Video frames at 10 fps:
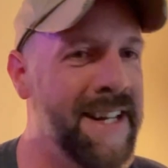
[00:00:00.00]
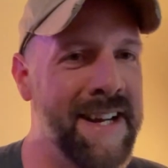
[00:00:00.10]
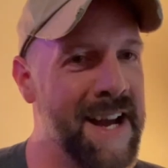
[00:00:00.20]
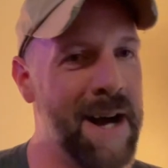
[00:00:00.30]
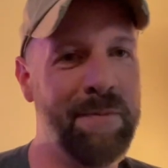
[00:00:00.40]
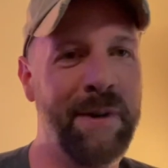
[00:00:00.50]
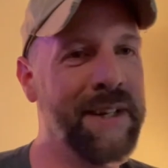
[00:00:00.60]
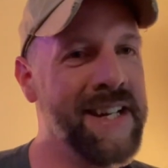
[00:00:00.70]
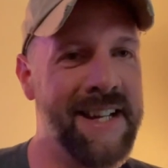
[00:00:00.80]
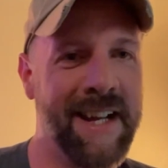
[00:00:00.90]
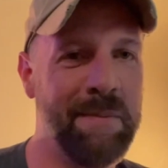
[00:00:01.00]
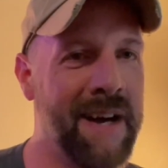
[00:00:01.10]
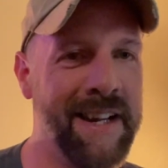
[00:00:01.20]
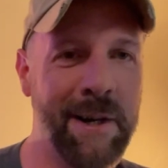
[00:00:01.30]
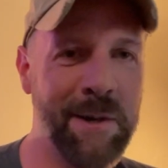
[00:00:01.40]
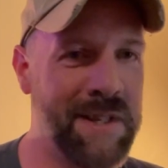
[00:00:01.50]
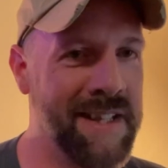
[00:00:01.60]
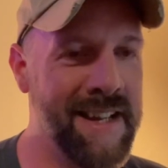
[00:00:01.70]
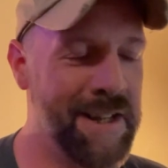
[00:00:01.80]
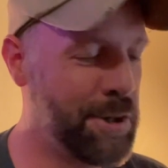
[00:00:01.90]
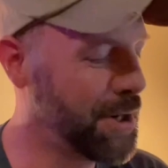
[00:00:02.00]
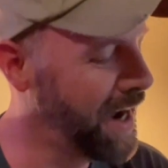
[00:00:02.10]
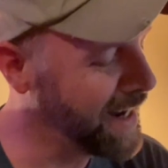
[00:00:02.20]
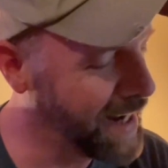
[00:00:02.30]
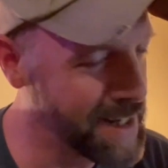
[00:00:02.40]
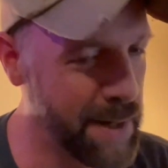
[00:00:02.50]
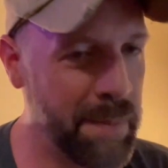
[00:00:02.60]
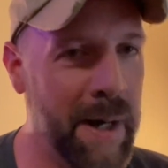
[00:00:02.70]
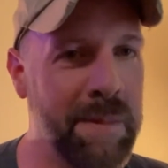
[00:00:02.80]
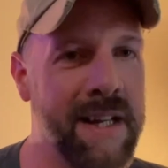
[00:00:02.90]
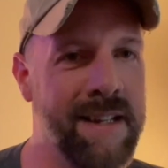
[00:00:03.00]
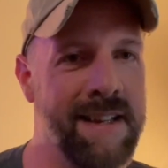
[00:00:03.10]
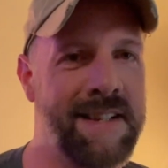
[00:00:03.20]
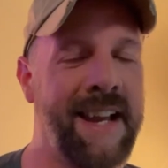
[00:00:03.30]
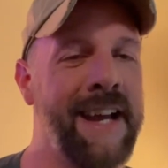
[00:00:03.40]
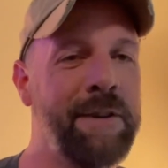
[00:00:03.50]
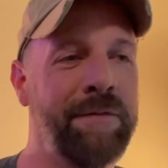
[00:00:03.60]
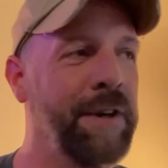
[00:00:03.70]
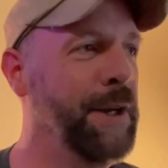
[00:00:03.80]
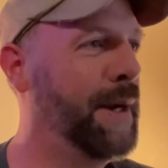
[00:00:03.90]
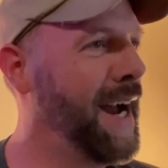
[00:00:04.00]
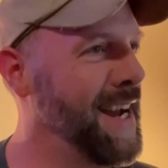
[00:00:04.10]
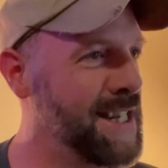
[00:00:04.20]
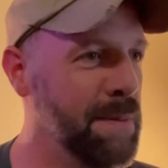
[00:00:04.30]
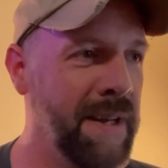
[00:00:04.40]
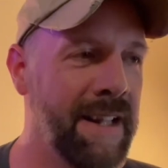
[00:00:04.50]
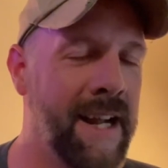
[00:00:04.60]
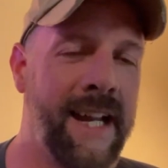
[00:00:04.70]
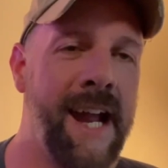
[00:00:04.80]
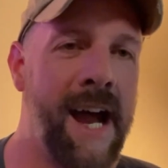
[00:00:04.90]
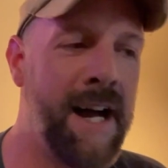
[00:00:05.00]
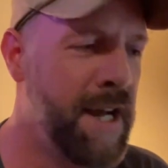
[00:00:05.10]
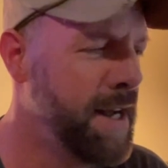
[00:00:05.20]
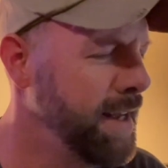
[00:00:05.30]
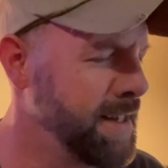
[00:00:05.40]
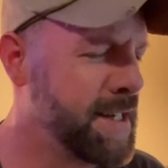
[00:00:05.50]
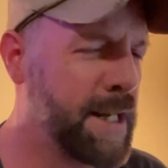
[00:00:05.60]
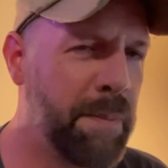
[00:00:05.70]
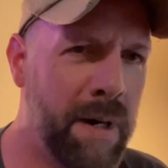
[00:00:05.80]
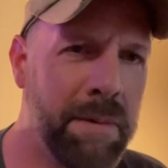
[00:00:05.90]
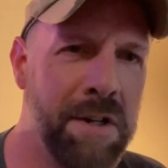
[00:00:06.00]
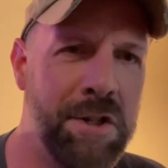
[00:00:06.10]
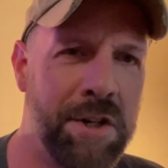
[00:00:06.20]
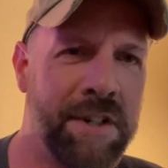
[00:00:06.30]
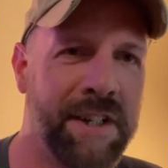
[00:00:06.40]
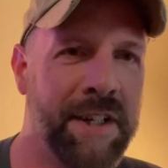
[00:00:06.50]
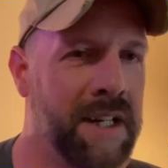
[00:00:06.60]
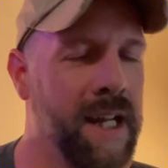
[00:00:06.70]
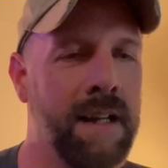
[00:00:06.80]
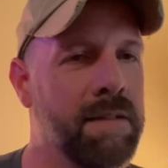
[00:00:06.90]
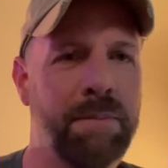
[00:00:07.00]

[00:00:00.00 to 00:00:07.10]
I'm really digging my nose in this, trying to get some pumpkin in this candle for you guys to be like, yeah, this is a pumpkin sugar cookie.